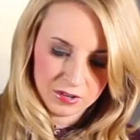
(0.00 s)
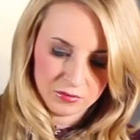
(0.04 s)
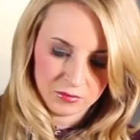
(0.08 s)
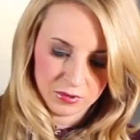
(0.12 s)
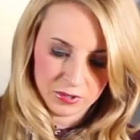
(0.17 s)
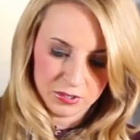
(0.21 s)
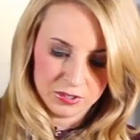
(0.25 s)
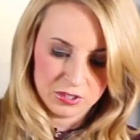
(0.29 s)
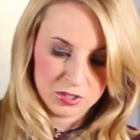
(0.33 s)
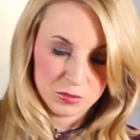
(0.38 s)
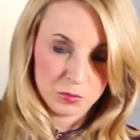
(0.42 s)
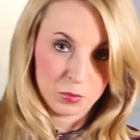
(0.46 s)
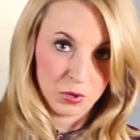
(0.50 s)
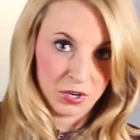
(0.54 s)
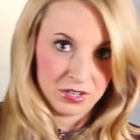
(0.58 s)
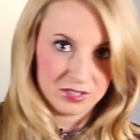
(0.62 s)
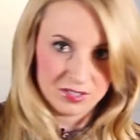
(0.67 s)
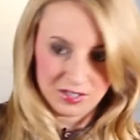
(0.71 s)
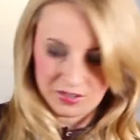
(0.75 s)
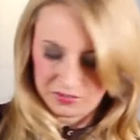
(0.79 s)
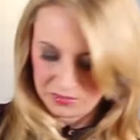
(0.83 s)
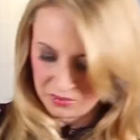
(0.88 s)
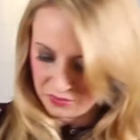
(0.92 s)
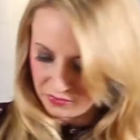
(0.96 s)
It really just
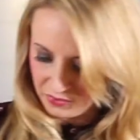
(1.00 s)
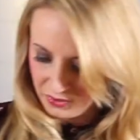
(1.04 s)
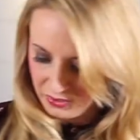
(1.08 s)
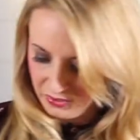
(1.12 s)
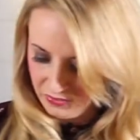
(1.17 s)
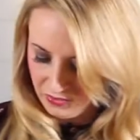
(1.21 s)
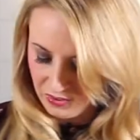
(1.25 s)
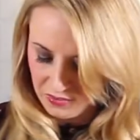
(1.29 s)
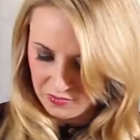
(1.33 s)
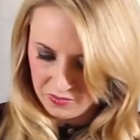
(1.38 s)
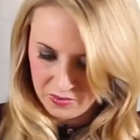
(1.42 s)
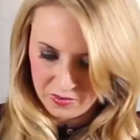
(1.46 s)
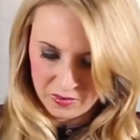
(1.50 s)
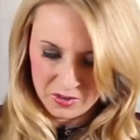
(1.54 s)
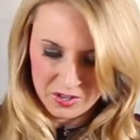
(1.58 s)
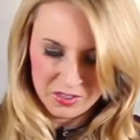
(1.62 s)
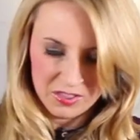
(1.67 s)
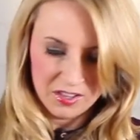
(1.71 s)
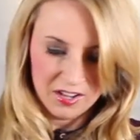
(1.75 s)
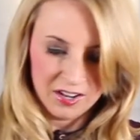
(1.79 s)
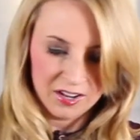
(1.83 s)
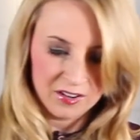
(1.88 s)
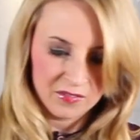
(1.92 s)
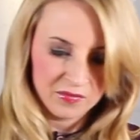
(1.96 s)
brings out the flavor of
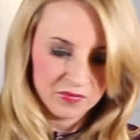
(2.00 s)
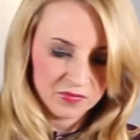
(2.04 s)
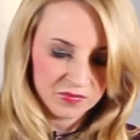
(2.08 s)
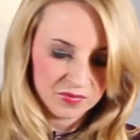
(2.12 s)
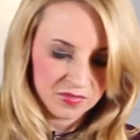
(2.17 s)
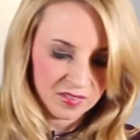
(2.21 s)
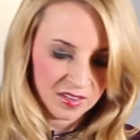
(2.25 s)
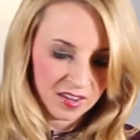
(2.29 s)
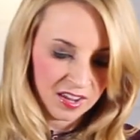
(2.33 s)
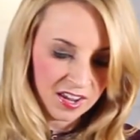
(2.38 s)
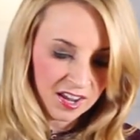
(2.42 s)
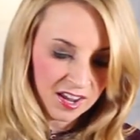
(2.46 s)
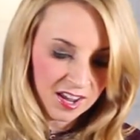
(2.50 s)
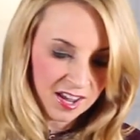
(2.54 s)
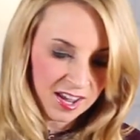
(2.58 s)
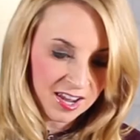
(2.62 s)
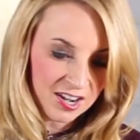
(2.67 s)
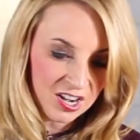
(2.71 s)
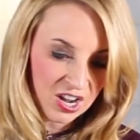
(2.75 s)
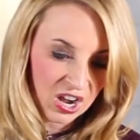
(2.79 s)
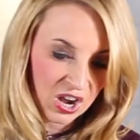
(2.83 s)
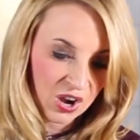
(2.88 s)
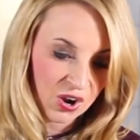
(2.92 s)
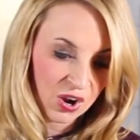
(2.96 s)
everything.
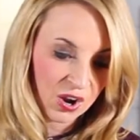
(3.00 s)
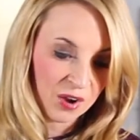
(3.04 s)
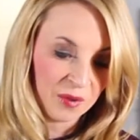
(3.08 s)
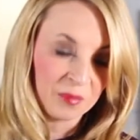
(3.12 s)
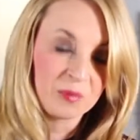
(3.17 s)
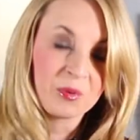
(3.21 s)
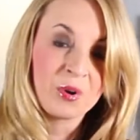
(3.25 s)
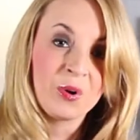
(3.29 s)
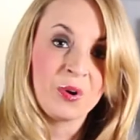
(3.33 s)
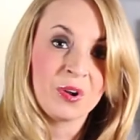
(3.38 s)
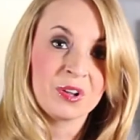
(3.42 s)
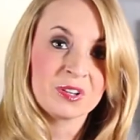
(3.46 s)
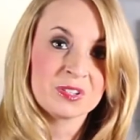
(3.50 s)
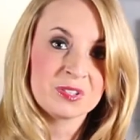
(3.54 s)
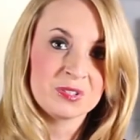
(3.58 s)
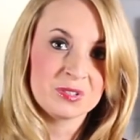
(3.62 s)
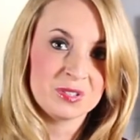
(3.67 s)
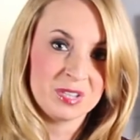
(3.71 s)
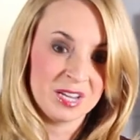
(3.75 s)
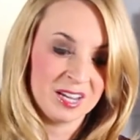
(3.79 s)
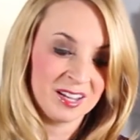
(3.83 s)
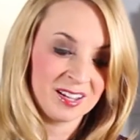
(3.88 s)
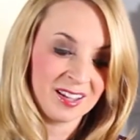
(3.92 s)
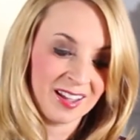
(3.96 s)
And now I'm going to
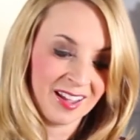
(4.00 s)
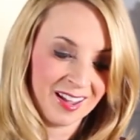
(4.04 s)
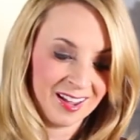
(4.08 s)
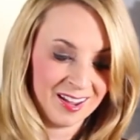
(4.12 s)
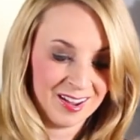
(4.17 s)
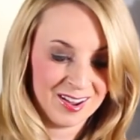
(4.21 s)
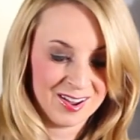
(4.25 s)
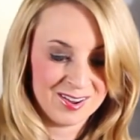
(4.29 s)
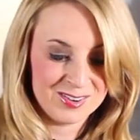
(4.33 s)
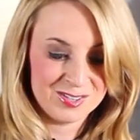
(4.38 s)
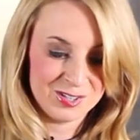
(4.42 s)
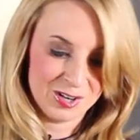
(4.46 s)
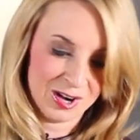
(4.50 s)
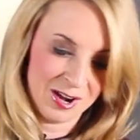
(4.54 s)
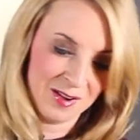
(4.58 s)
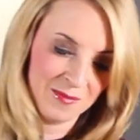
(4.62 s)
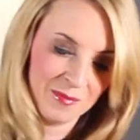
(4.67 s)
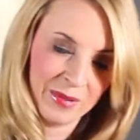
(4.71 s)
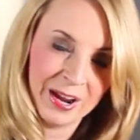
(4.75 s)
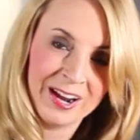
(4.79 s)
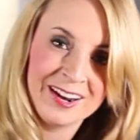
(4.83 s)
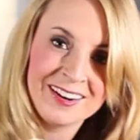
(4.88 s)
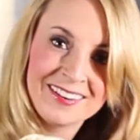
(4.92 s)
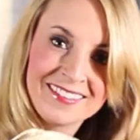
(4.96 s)
take a
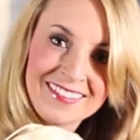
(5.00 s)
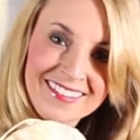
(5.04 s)
giant bite.